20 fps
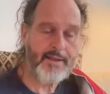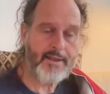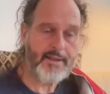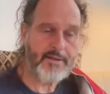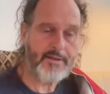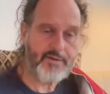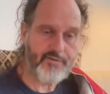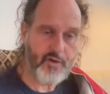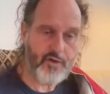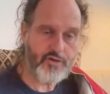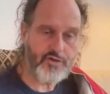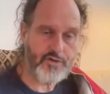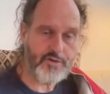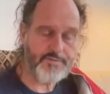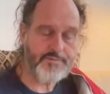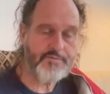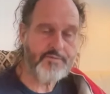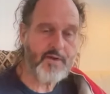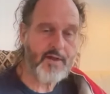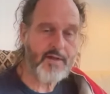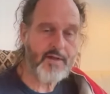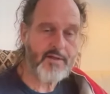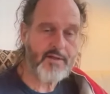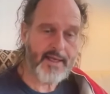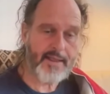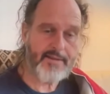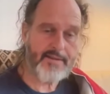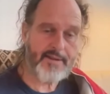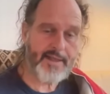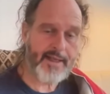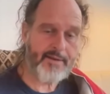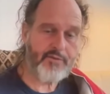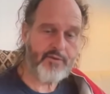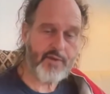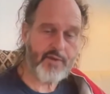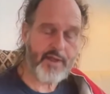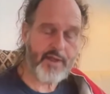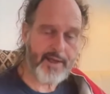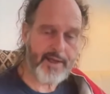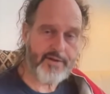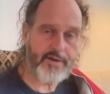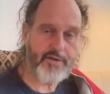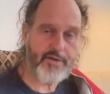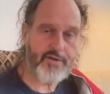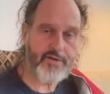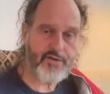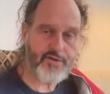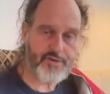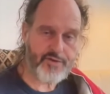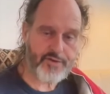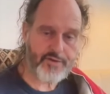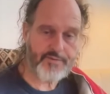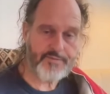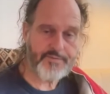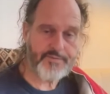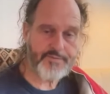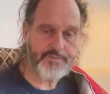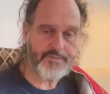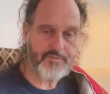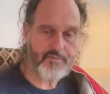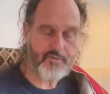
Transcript: and devotion, then that will carry you through